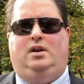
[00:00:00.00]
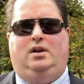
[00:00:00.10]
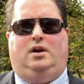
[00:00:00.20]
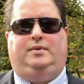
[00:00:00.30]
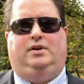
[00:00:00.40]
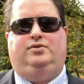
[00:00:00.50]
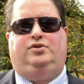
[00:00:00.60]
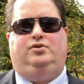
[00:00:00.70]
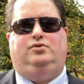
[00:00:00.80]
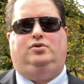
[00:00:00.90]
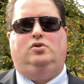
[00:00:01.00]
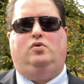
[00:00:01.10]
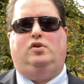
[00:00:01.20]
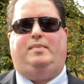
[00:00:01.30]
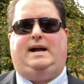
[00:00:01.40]
I'm going to talk
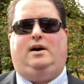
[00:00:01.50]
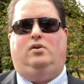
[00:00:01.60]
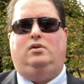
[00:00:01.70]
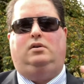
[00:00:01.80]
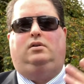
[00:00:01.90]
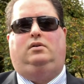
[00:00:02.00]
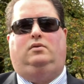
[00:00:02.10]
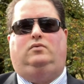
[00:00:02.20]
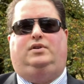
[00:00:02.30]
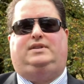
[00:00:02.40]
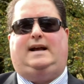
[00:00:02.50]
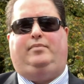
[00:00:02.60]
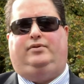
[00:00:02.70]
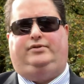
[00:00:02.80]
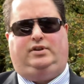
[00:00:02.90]
about what's
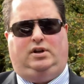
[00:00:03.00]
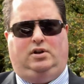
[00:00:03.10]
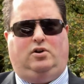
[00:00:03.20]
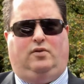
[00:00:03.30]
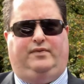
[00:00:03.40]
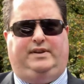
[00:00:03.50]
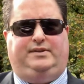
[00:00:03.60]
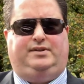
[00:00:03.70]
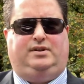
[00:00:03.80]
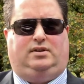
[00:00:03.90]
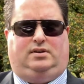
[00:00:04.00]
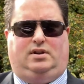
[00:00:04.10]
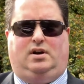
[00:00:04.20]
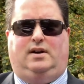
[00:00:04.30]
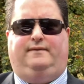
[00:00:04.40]
happened on this
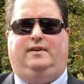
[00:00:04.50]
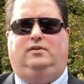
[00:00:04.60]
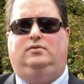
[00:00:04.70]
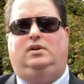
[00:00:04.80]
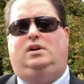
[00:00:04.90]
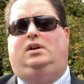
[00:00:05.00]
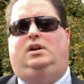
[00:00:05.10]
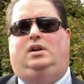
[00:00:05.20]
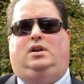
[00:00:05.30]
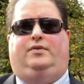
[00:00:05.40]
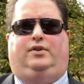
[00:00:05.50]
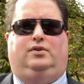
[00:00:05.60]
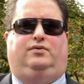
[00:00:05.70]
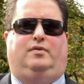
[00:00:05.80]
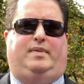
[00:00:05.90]
iPhone, the
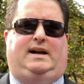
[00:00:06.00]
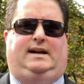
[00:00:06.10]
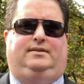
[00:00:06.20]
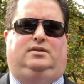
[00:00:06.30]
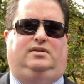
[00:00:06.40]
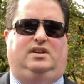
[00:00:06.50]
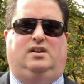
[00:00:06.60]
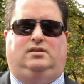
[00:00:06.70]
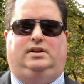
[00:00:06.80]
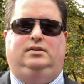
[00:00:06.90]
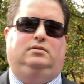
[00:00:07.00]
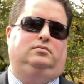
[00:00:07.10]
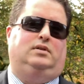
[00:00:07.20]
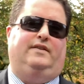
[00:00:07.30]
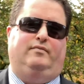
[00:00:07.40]
good, the bad, the ugly,
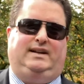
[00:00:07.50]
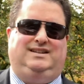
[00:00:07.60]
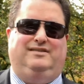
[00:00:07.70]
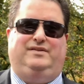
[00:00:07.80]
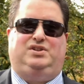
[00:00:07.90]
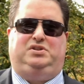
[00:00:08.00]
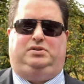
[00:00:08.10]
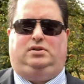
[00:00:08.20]
and the magnificent,